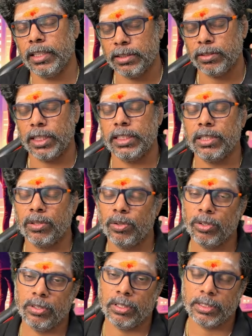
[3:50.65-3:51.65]
That is the
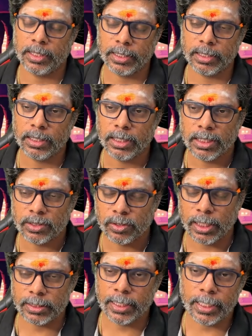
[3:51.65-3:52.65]
whole thing. So
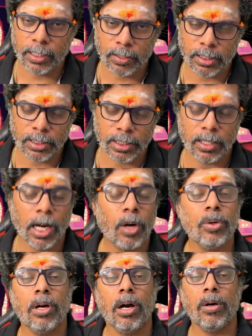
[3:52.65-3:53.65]
let's get into the thing,
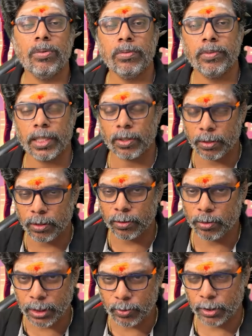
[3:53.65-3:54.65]
how we are going to do
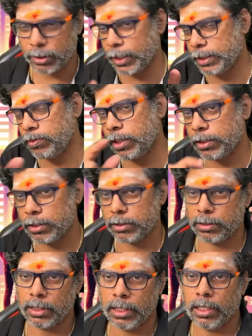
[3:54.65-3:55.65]
that one. That is what this
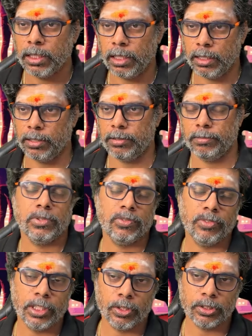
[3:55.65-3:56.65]

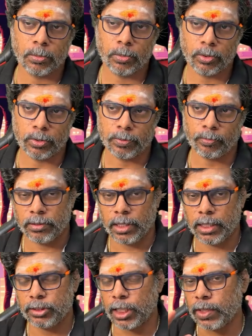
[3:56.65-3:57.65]
video is about.
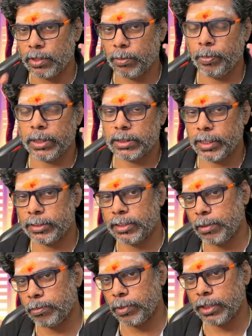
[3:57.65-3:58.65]
I'll start with the best
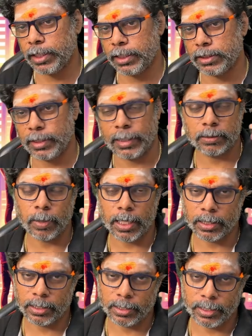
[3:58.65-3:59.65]
example here is Yes
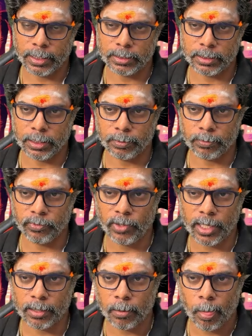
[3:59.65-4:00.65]
Bank case study,
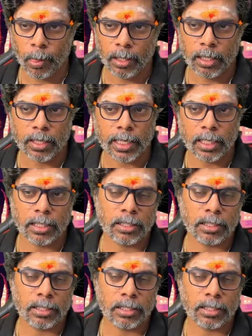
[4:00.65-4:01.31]
where Rana